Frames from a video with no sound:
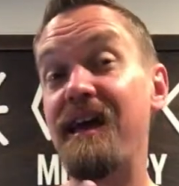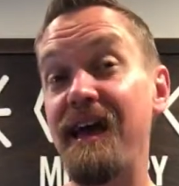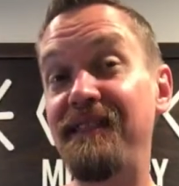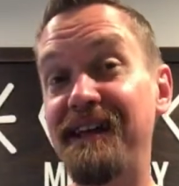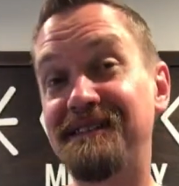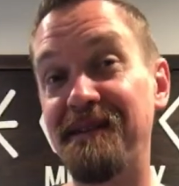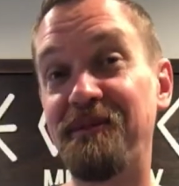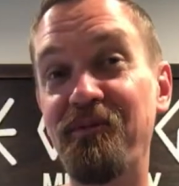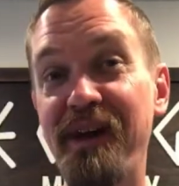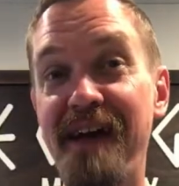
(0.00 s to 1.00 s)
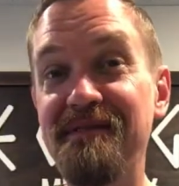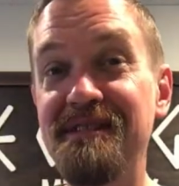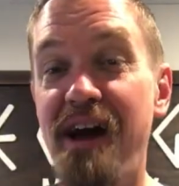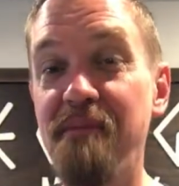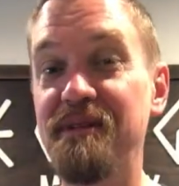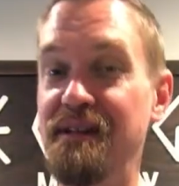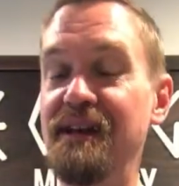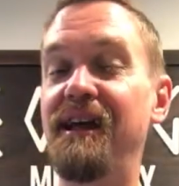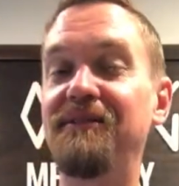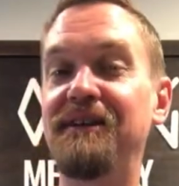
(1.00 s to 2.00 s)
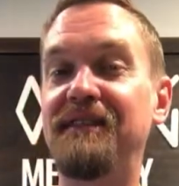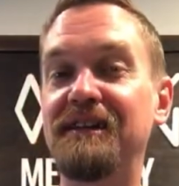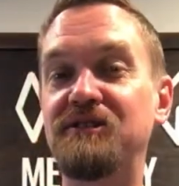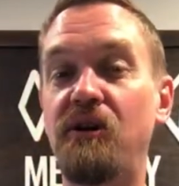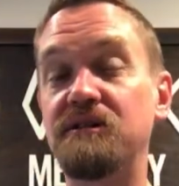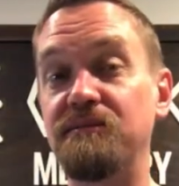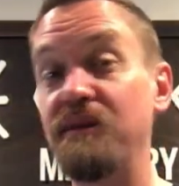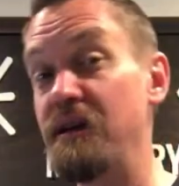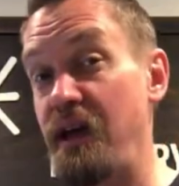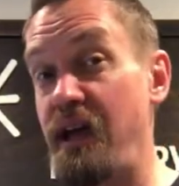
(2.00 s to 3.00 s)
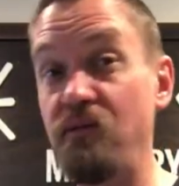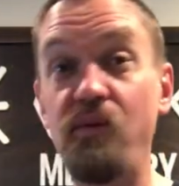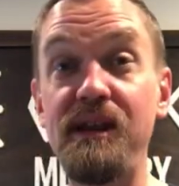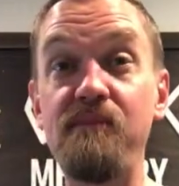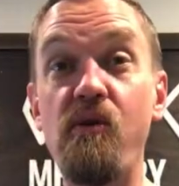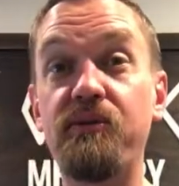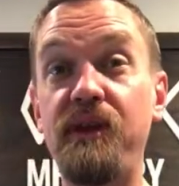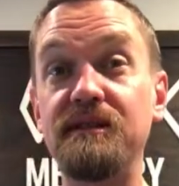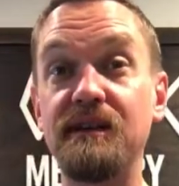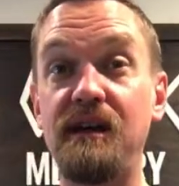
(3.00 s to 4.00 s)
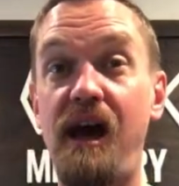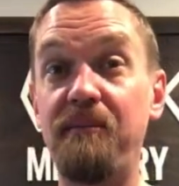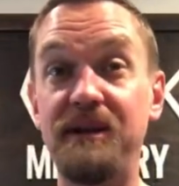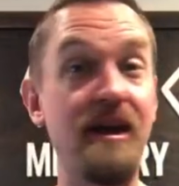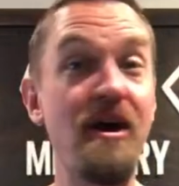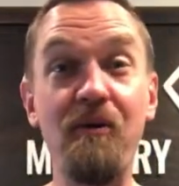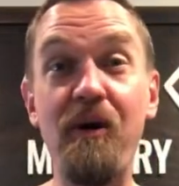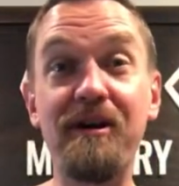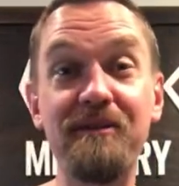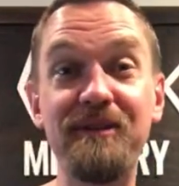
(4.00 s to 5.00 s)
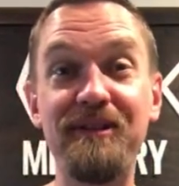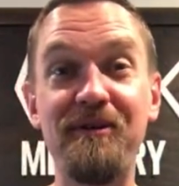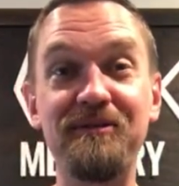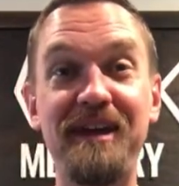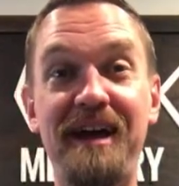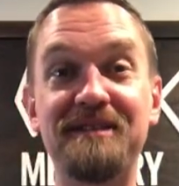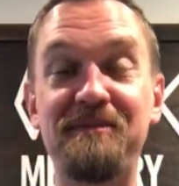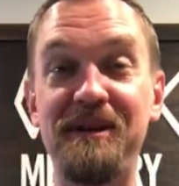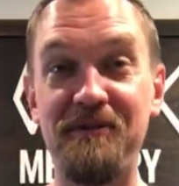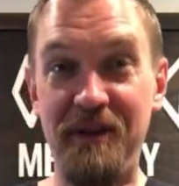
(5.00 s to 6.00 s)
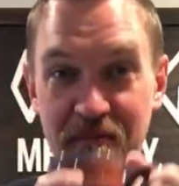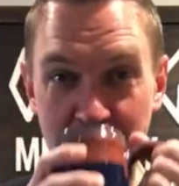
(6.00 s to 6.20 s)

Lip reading: And that's something we have in common, and I think that's awesome. And we need more things in common. Welcome to the Old Gods Meadery.